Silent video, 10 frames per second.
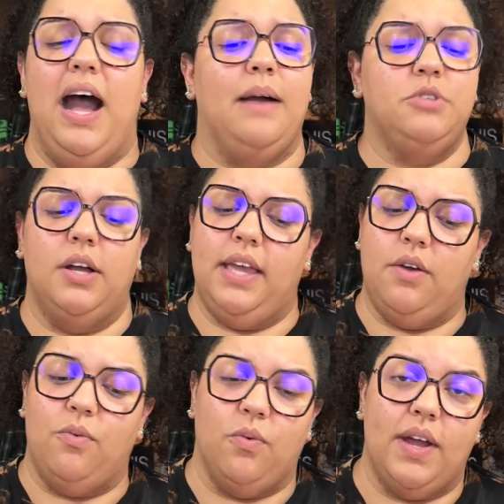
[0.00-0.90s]
I'm
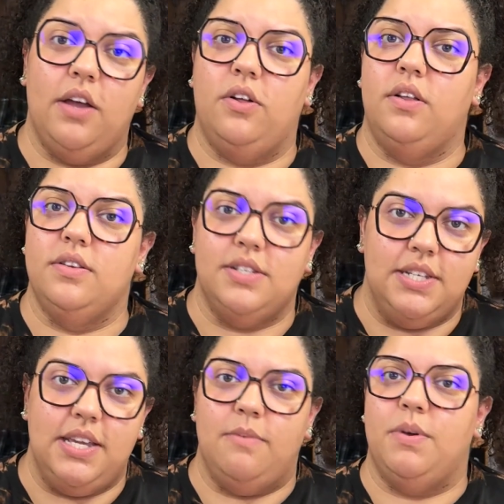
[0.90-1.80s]
talking real
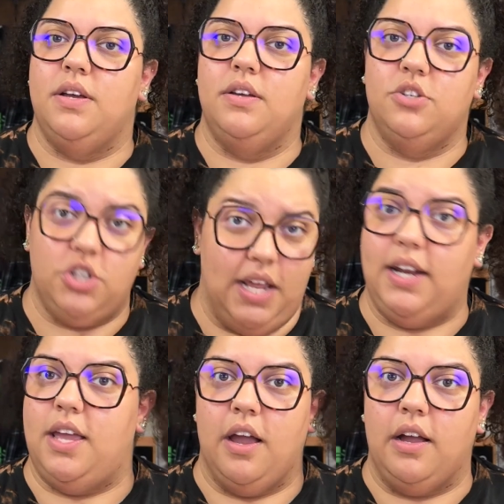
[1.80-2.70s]
deep
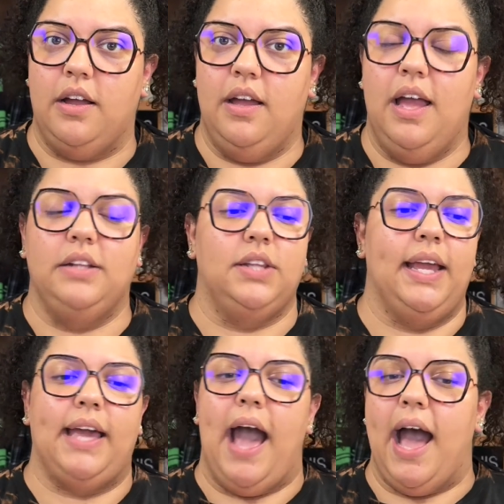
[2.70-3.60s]
shit here.
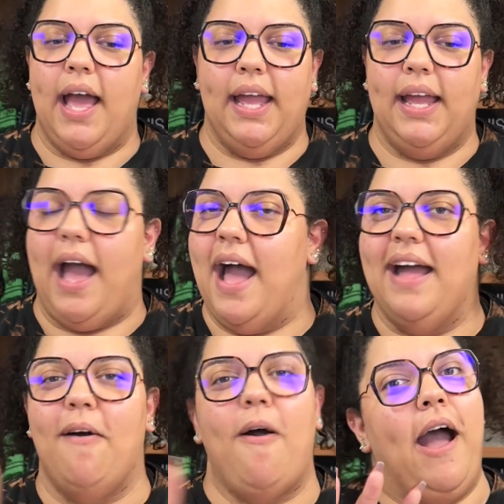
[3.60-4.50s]
Like I'm
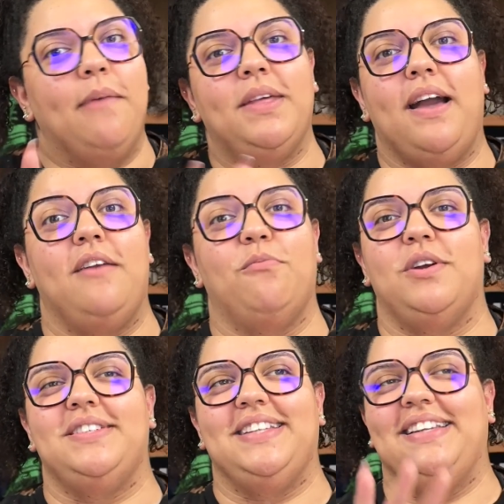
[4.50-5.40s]
the kind of
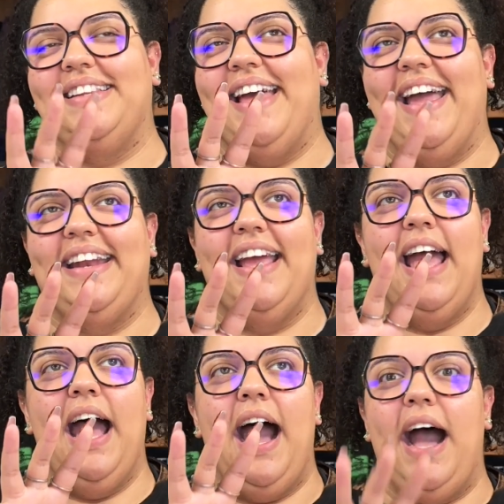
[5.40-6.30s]
person that
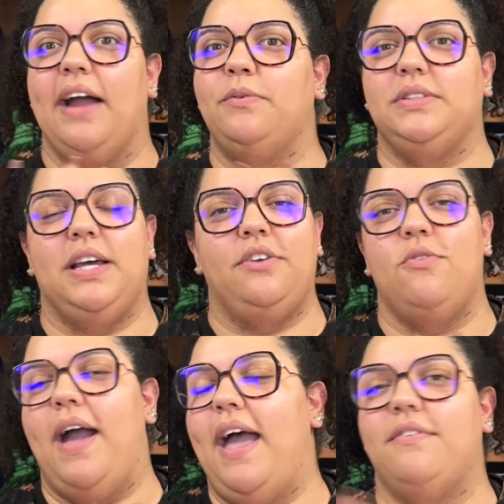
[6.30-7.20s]
I will tell
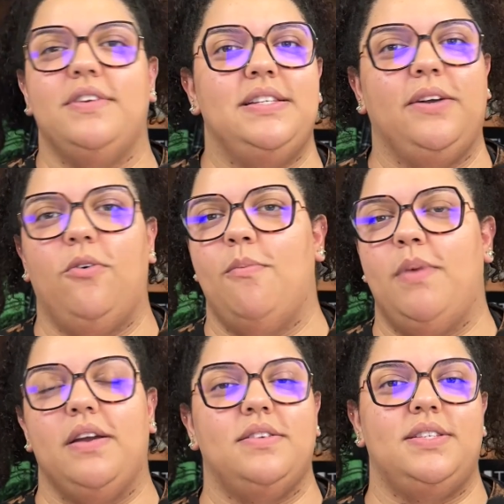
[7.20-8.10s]
you every single
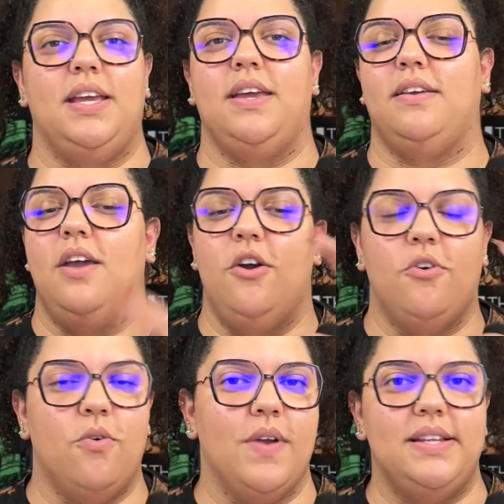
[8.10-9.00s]
embarrassing,
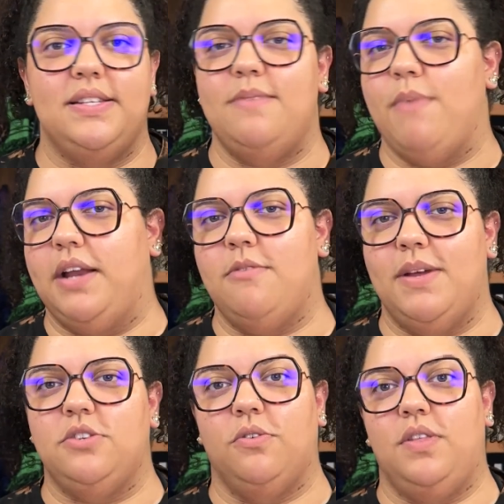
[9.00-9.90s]
crazy,
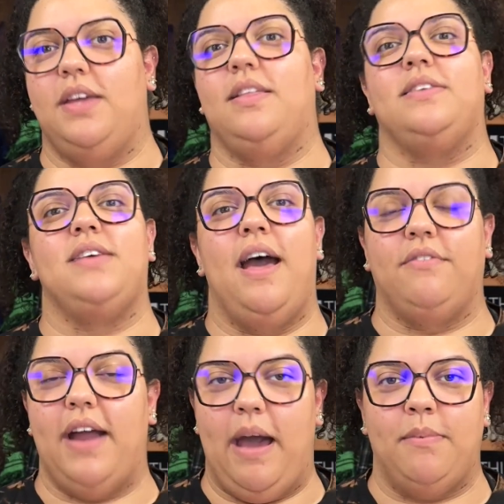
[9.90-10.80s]
monumental thing that's
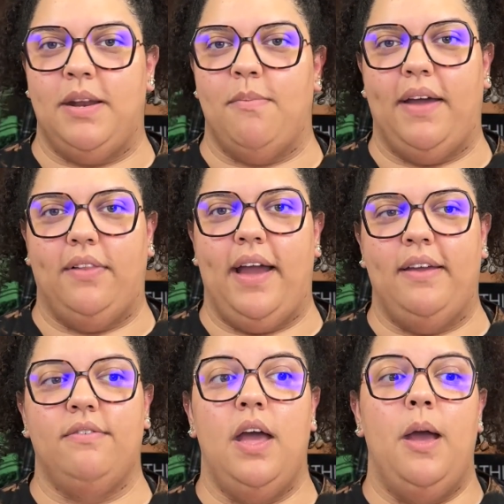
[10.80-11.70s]
ever happened in my
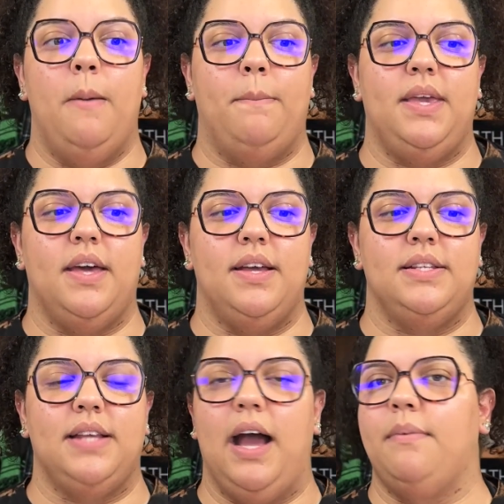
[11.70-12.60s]
life
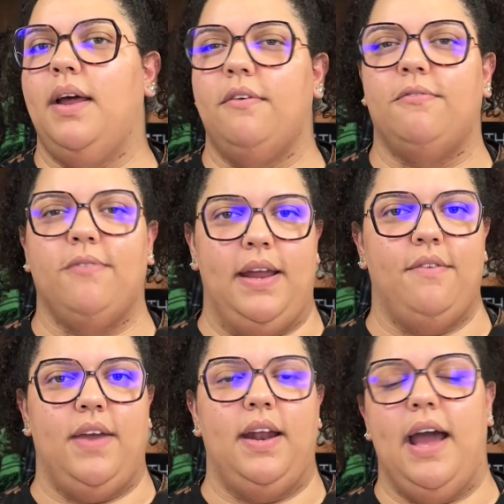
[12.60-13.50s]
because I'm not afraid
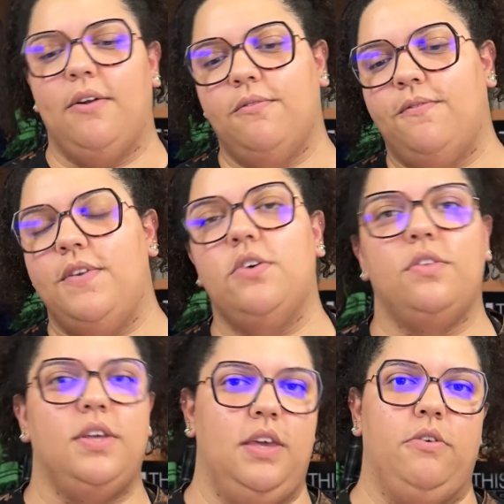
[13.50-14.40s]
of it. I don't feel
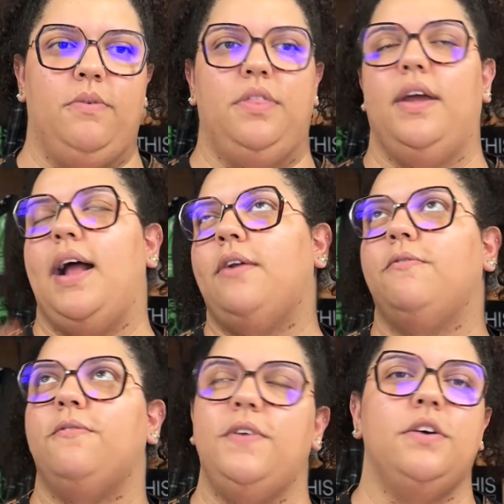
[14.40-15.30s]
the guilt with it. I
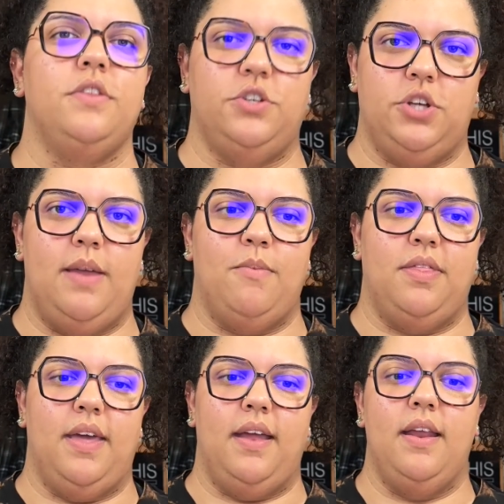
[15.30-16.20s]
don't feel the shame
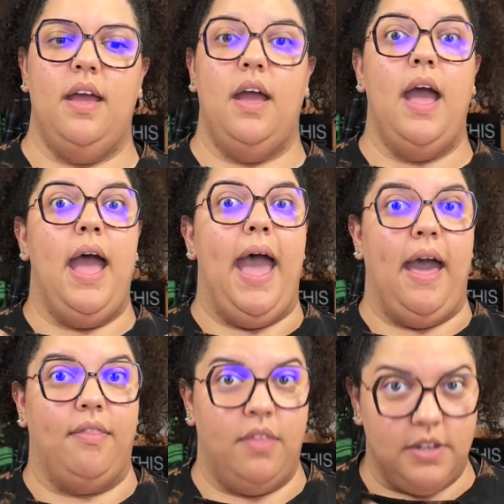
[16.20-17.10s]
with it
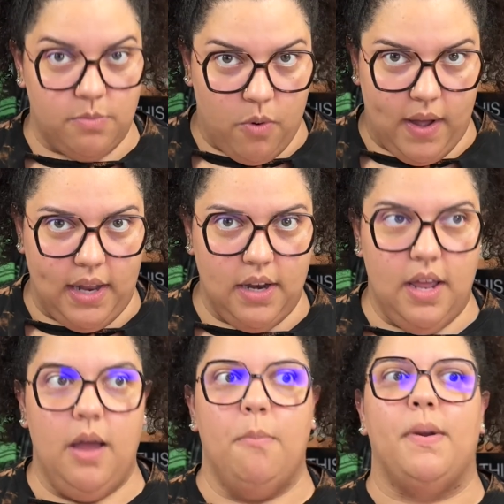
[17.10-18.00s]
at this point,
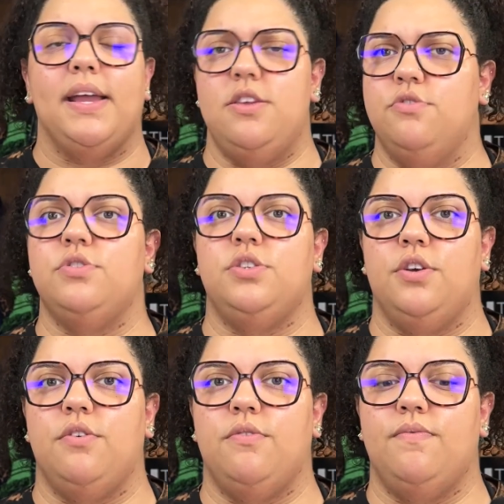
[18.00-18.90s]
but I used to.
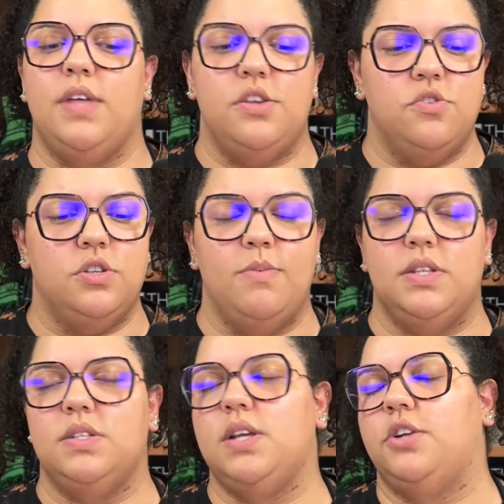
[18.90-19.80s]
That used to be
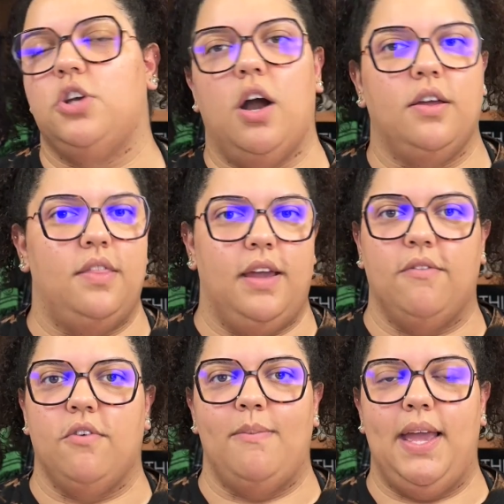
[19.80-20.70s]
such a hard thing
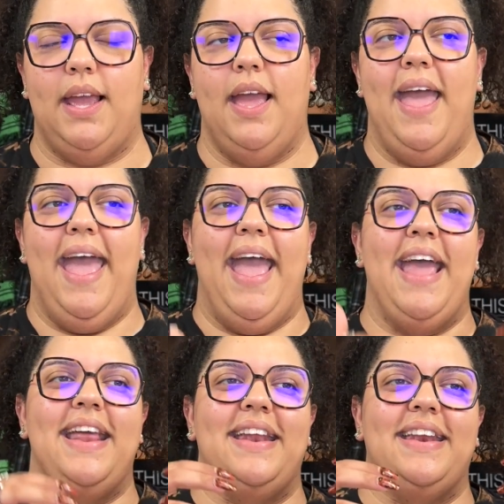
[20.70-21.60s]
for me.
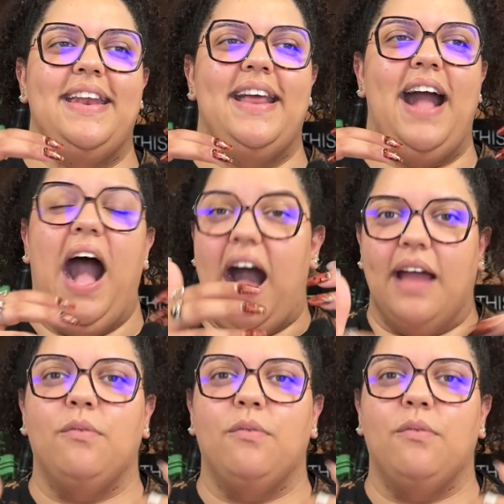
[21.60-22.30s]
And I